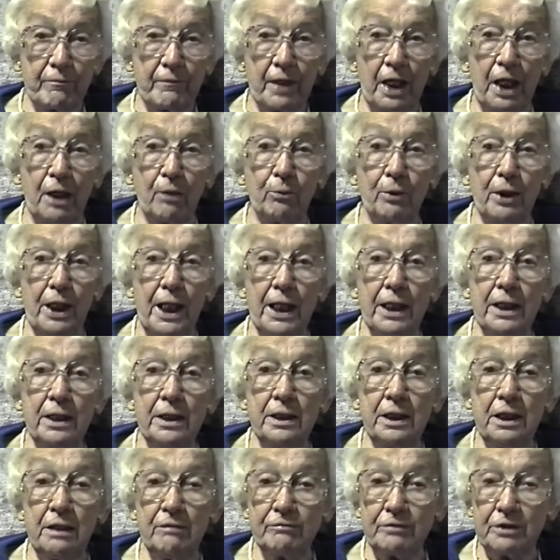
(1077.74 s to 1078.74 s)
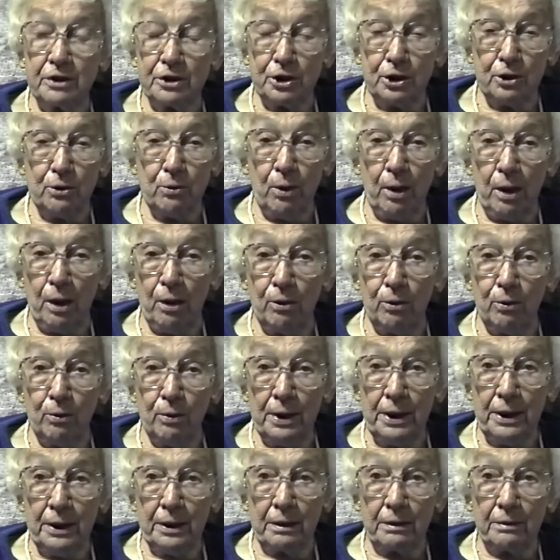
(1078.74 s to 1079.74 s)
And we had enough to do all
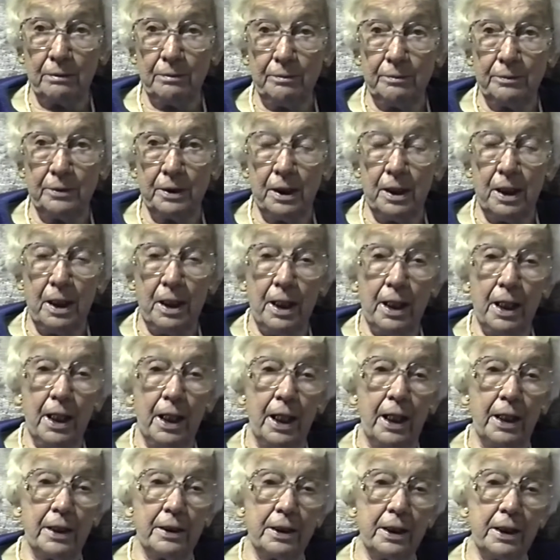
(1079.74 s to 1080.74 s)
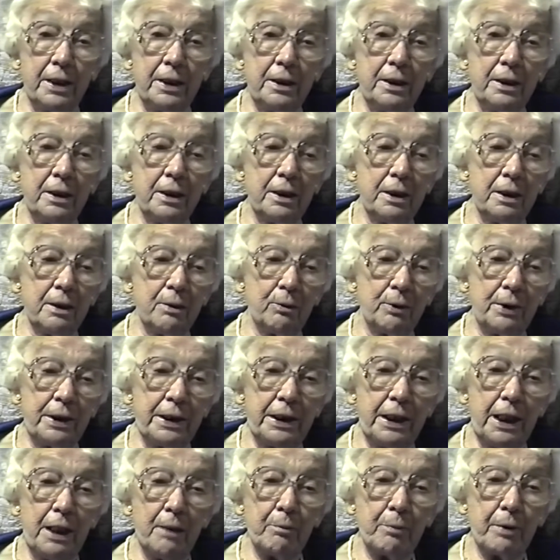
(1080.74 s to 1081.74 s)
winter. And then we
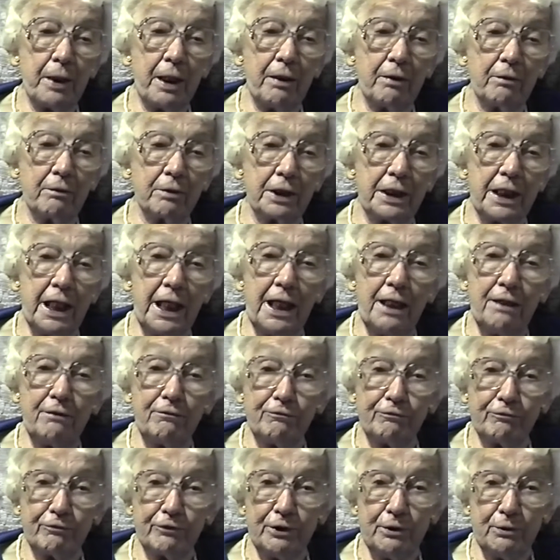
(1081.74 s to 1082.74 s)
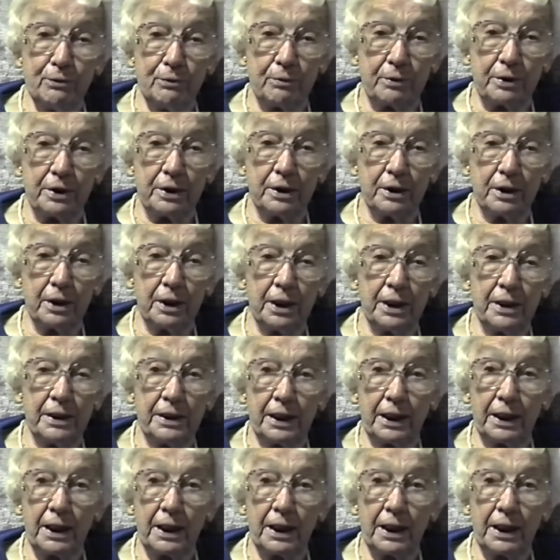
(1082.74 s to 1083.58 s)
kept our canned fruit in the